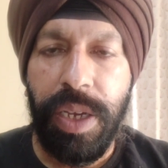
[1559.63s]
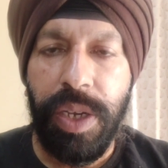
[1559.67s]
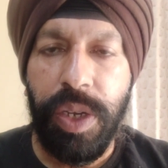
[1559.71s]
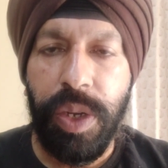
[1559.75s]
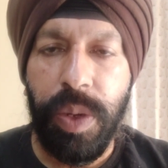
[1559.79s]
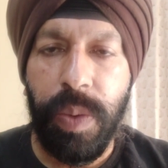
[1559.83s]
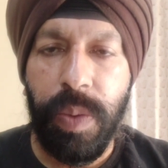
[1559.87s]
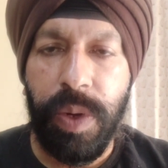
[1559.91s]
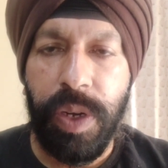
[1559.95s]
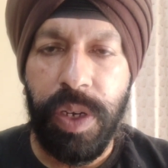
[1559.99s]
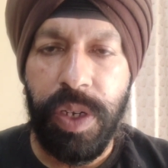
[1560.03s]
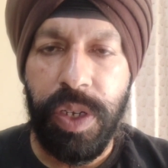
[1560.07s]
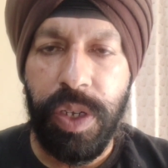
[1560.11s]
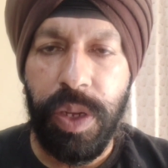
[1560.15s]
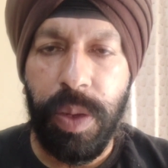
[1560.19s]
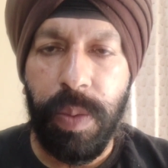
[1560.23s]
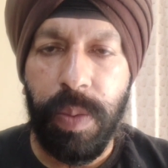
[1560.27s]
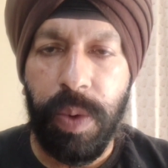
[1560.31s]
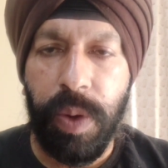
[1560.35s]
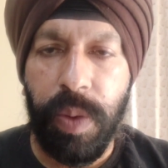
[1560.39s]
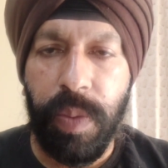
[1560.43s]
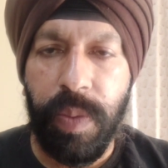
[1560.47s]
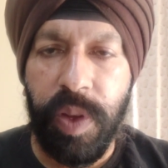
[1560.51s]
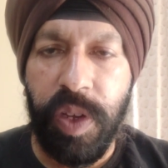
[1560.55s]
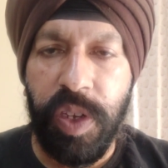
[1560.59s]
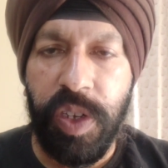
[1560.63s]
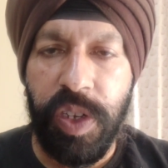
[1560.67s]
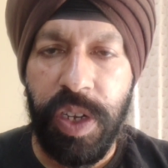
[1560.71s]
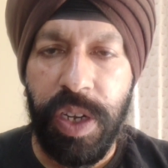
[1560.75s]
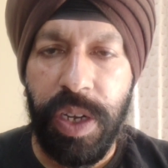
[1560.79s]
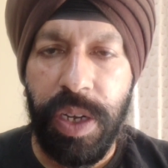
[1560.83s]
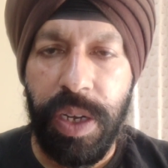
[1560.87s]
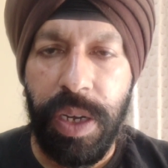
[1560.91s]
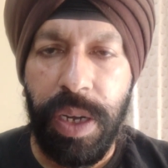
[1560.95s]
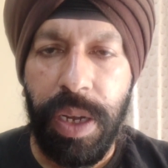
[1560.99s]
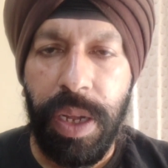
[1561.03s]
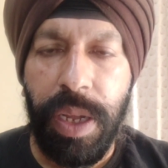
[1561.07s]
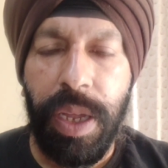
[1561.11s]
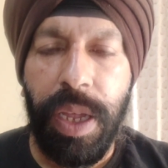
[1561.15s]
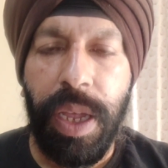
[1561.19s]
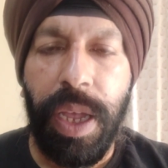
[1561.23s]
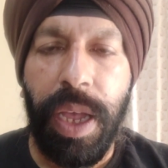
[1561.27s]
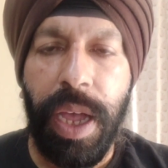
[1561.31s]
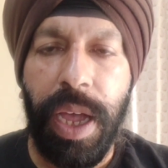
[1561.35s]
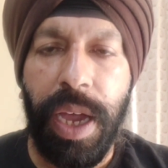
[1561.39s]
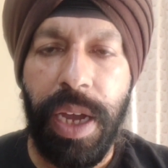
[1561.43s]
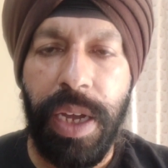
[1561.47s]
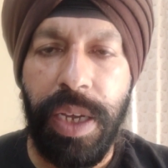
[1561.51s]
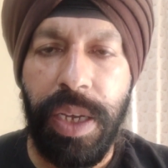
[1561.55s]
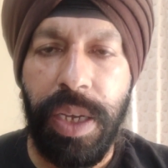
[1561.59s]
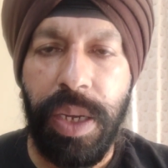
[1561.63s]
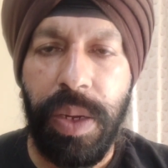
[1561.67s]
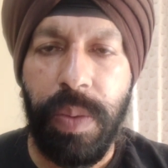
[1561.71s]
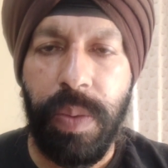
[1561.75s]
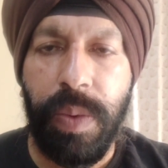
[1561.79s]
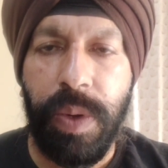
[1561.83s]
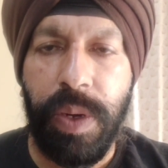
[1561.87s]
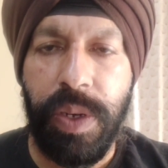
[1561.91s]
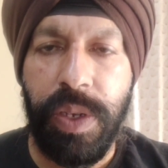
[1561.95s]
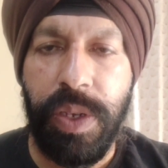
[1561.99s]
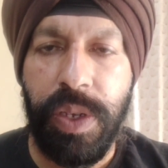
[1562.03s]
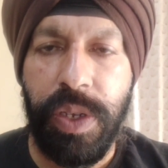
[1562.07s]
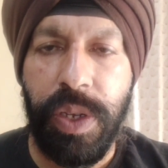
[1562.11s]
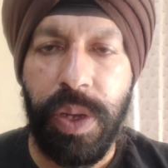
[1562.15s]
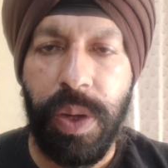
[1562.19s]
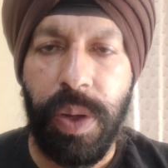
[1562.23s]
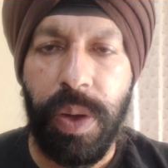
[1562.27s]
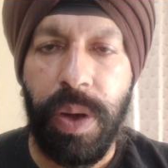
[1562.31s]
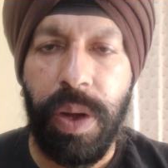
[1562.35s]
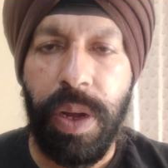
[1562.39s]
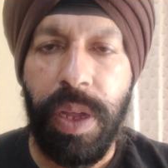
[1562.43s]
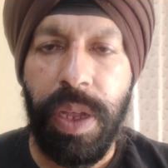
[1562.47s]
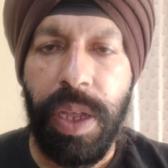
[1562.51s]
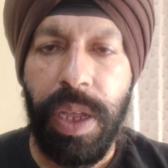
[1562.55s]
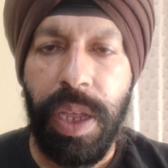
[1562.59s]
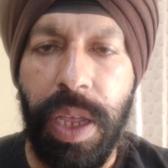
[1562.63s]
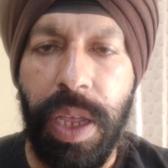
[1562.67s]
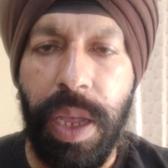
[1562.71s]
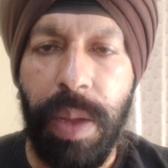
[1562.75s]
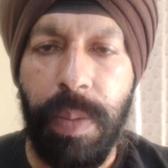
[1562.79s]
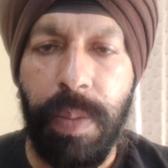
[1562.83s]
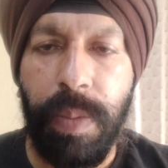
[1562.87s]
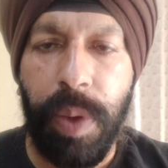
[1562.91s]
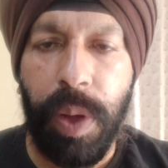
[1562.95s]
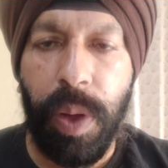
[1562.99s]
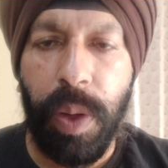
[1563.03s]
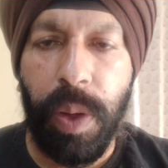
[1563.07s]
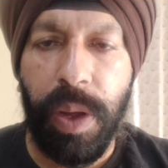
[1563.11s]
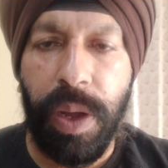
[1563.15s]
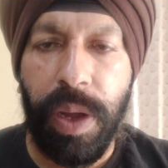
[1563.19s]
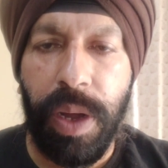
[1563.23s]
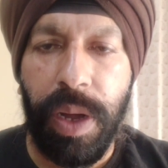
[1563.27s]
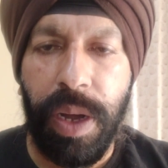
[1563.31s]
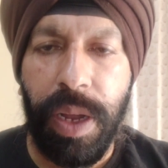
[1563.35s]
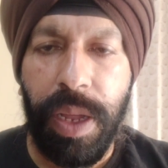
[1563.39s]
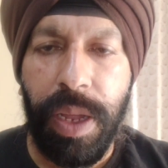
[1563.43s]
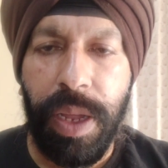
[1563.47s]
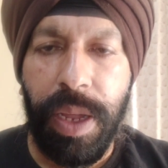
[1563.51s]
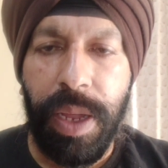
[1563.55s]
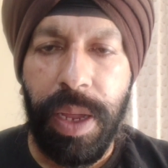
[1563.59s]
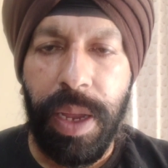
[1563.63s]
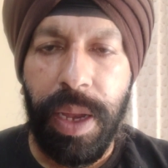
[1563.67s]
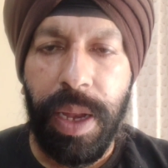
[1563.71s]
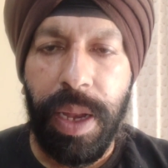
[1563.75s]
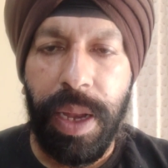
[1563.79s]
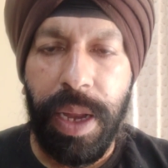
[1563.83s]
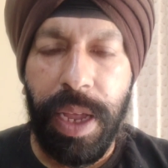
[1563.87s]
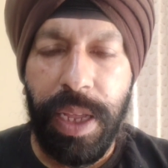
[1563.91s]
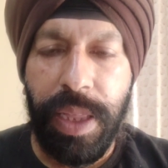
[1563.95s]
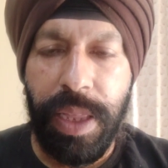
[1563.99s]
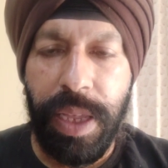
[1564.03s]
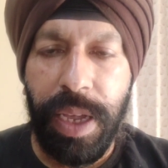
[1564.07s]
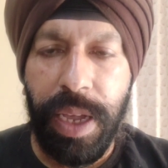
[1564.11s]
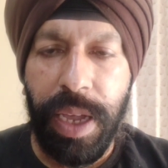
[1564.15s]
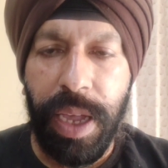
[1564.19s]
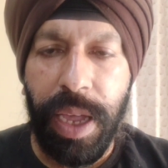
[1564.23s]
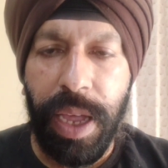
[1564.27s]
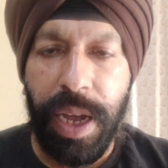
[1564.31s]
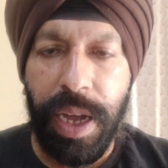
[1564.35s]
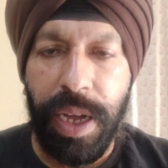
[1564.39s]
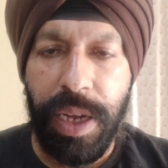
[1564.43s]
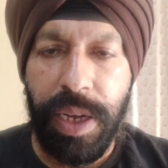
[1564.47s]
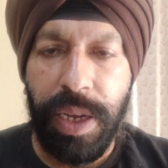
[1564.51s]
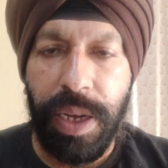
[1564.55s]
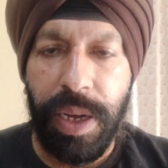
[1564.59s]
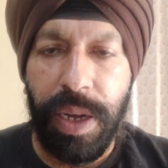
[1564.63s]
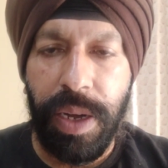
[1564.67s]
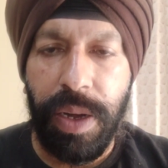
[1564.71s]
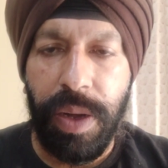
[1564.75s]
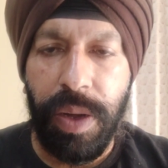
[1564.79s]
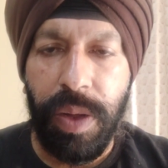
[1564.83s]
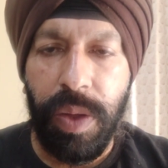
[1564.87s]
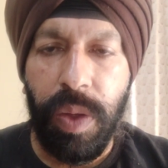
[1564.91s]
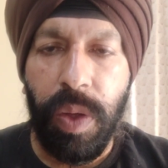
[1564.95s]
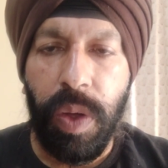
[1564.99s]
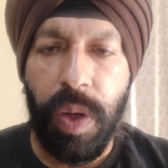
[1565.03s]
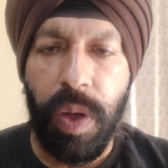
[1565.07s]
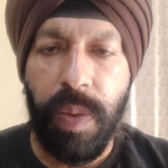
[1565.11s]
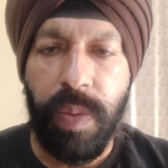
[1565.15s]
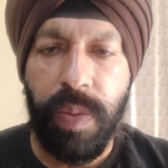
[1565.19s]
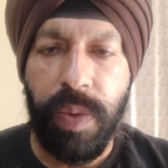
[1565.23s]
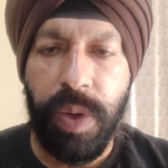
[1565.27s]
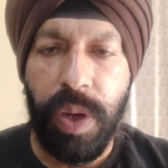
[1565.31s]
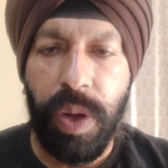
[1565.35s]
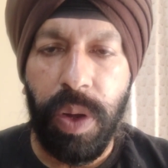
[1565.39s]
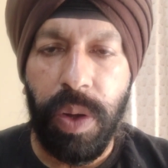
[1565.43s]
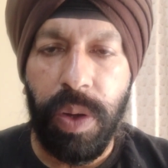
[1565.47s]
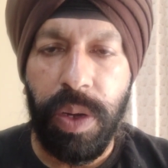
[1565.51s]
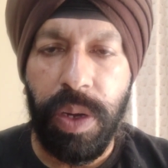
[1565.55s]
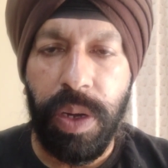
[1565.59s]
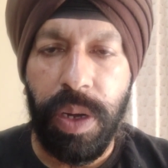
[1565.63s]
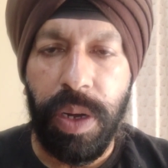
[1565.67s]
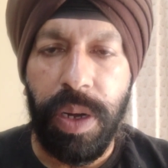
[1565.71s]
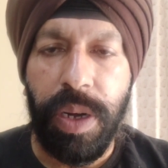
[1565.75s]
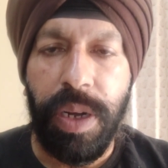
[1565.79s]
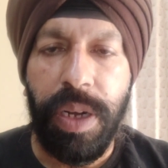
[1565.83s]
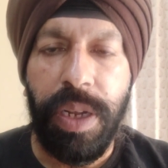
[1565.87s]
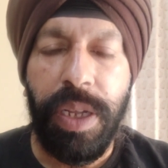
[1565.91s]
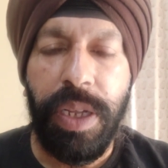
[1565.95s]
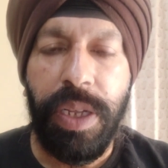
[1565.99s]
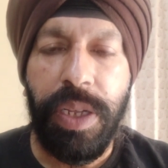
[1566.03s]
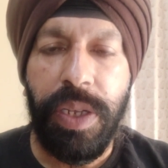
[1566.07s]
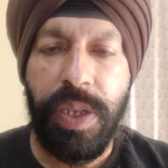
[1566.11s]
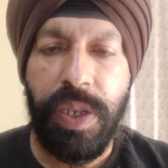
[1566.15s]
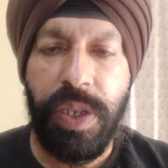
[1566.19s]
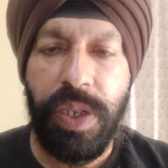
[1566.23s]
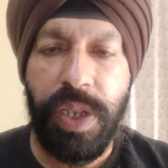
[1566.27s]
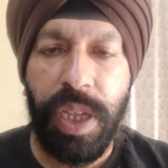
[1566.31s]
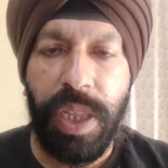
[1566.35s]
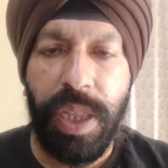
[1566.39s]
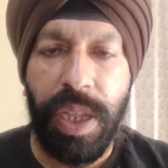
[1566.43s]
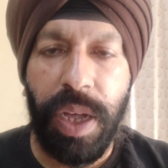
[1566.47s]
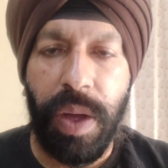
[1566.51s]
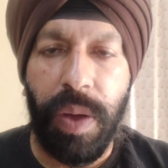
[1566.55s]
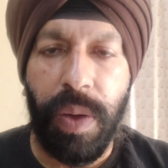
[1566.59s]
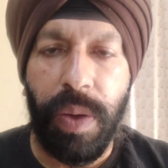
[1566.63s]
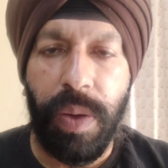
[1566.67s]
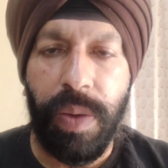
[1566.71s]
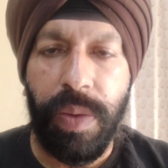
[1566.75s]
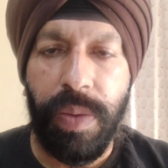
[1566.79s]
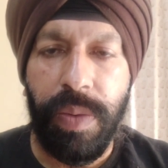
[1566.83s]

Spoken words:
towards your profession, and towards your employer, like the character of Dr. Sadao.